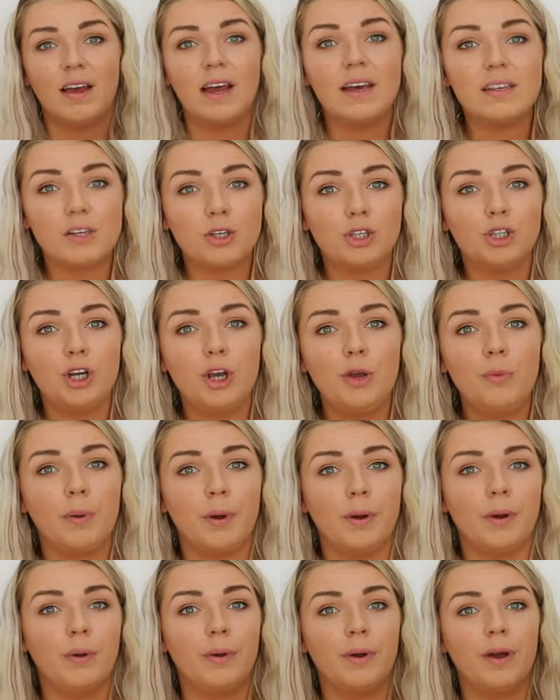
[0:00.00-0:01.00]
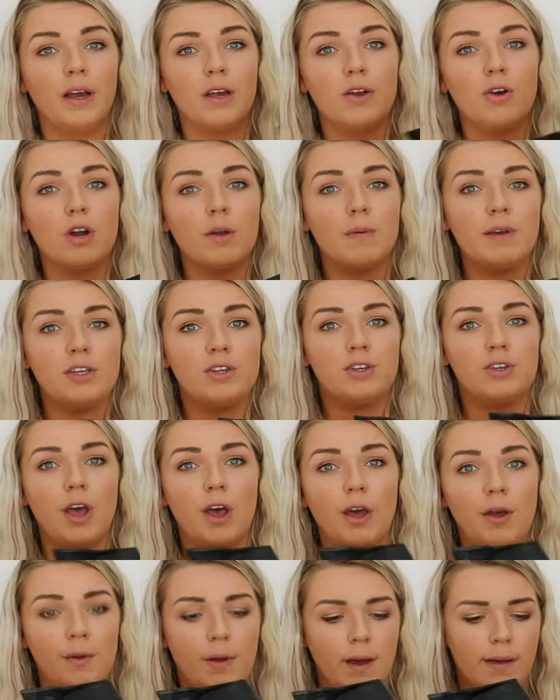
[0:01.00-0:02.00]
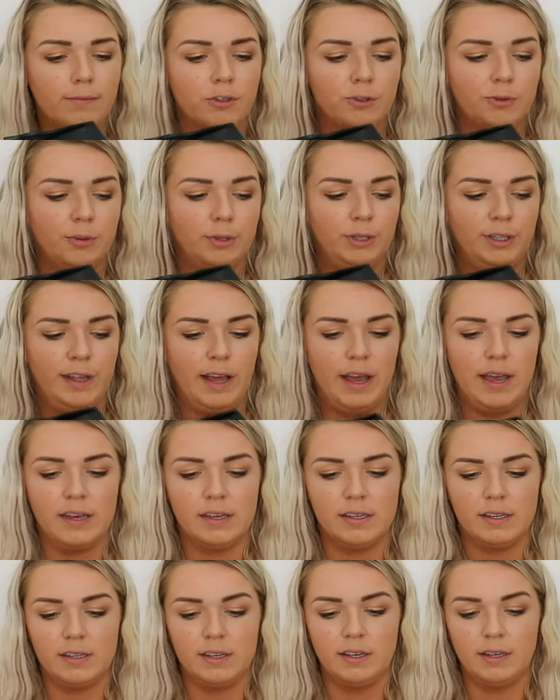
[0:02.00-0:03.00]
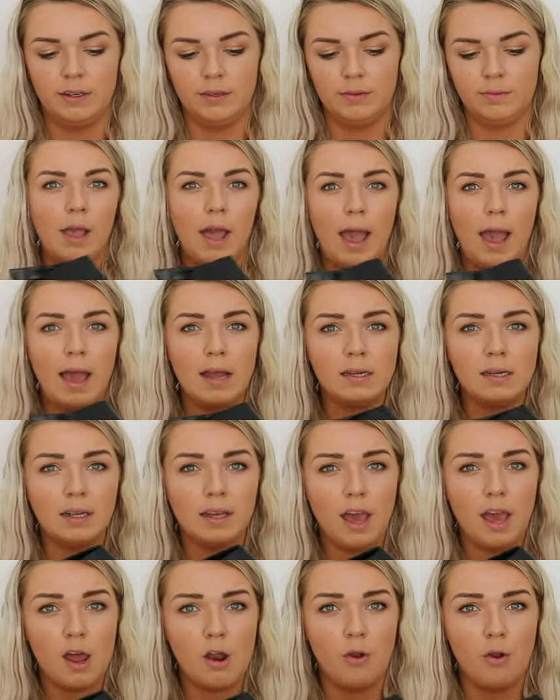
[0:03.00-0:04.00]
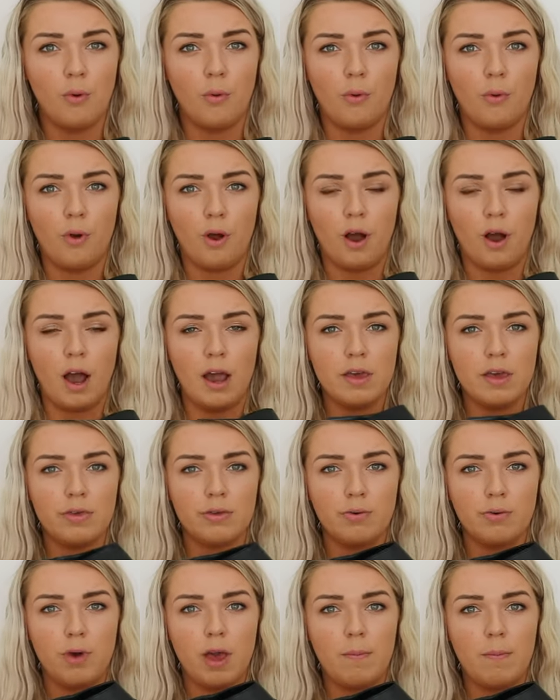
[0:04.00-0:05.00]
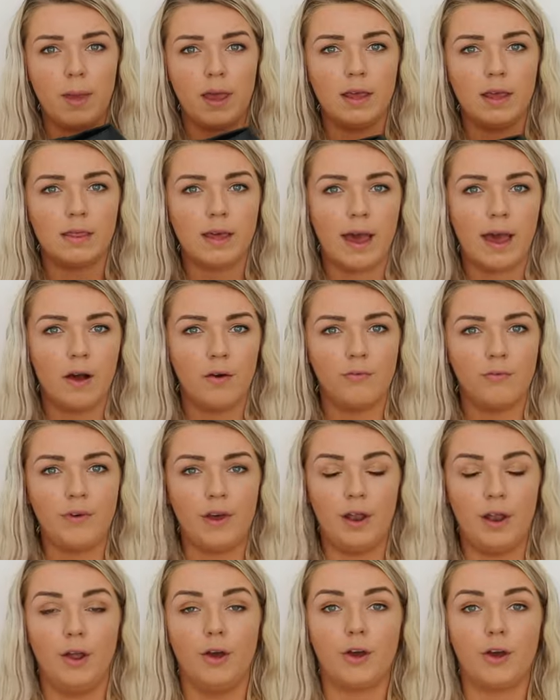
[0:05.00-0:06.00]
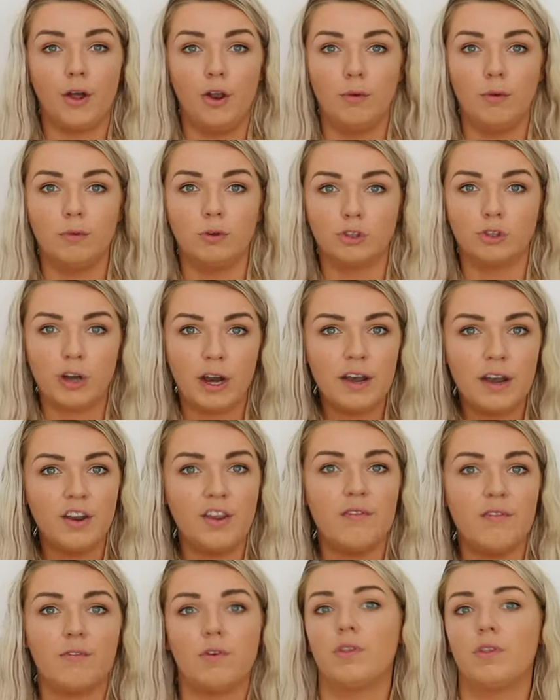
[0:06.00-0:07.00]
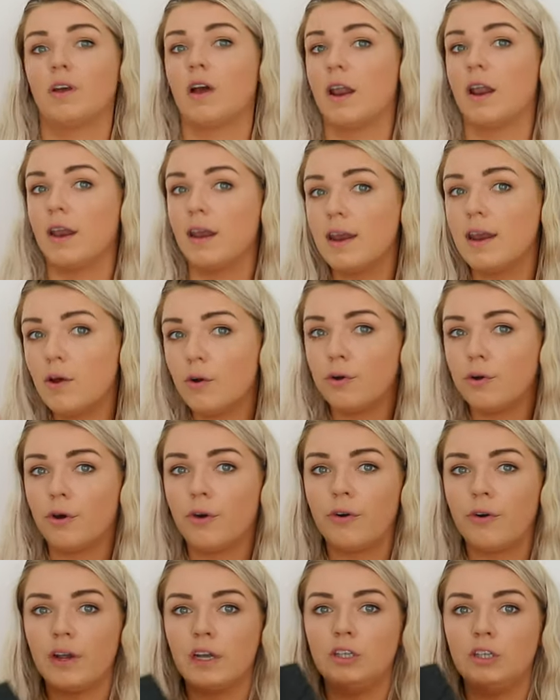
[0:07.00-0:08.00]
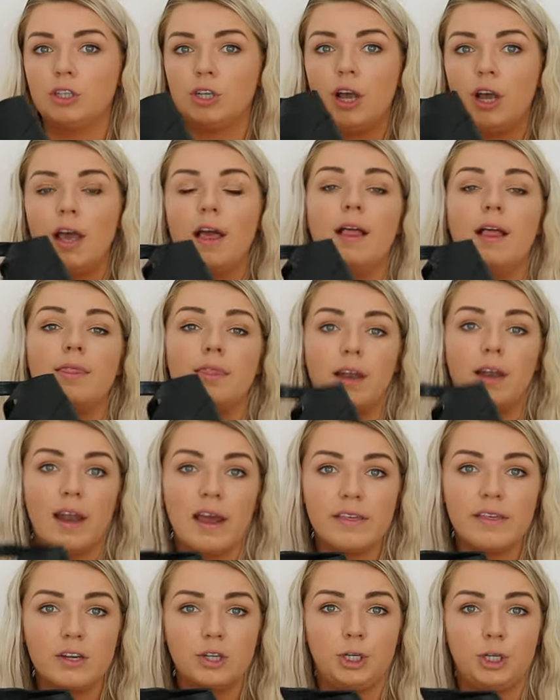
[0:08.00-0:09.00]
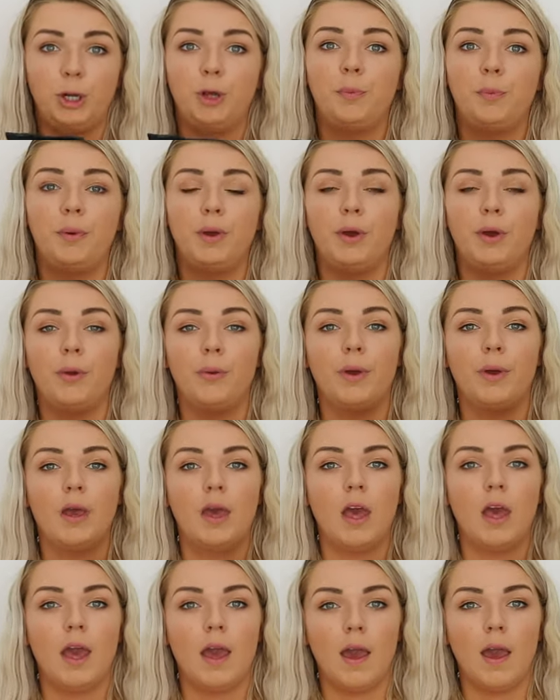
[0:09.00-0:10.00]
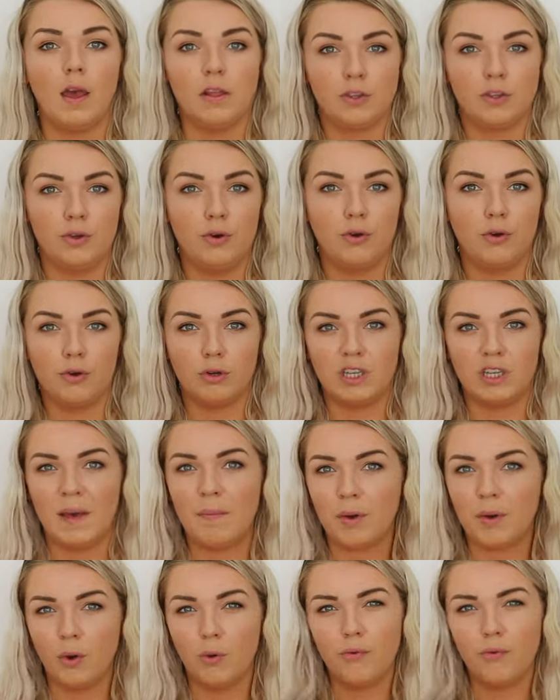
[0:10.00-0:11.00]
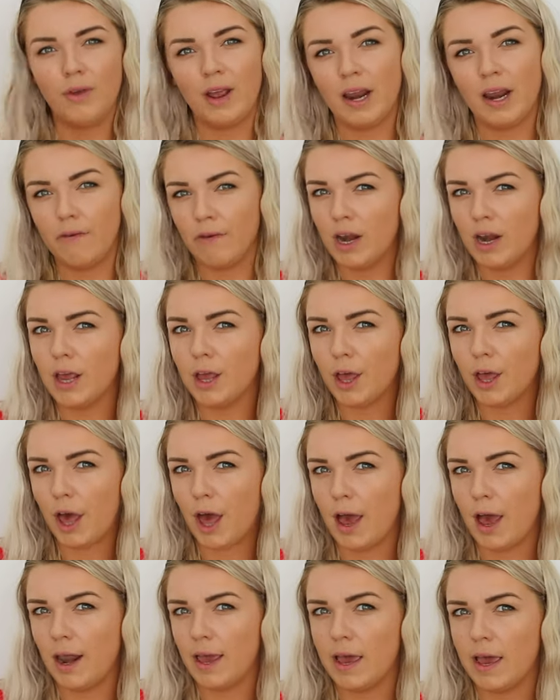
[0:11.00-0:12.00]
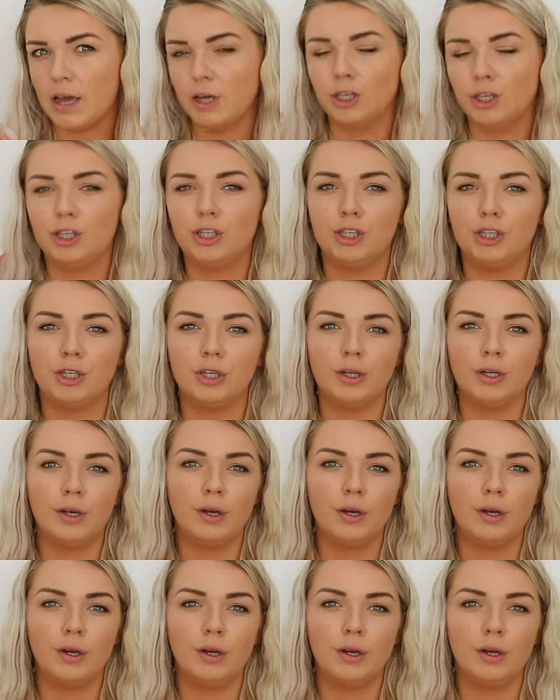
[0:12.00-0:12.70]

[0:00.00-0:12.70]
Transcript: it's a shoe boot. You're going to be so comfortable in this. And again, I thought it made the outfit look a lot more trendy. You've got the kind of neon orange, the leather shoe boot. It's not your typical really, really girly-ish